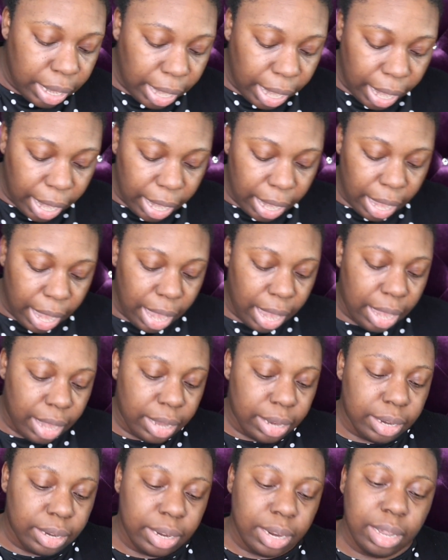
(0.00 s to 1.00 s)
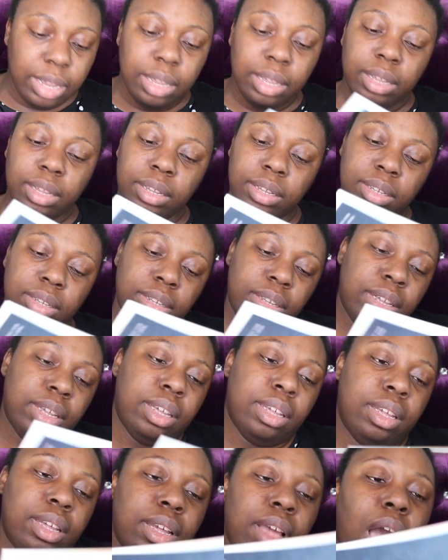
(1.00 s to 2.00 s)
And
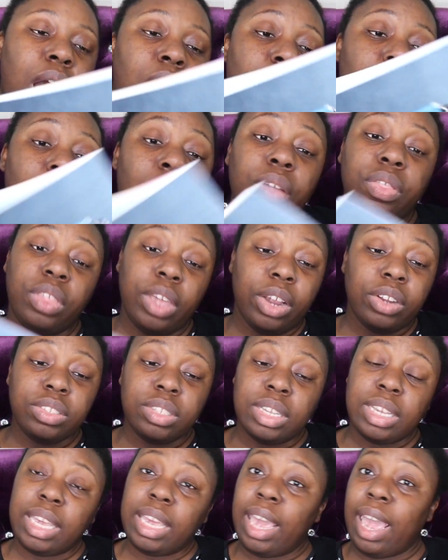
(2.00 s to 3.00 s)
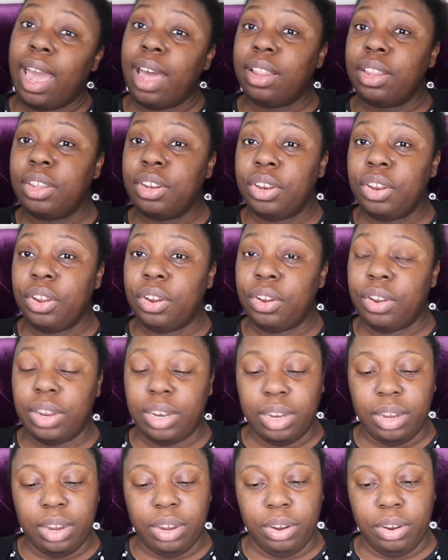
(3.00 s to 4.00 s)
there's a calendar in
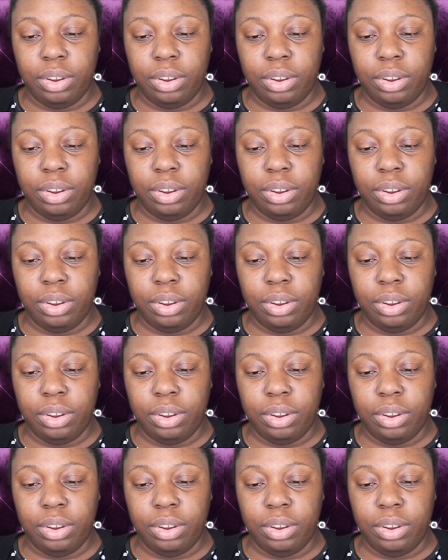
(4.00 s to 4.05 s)
here,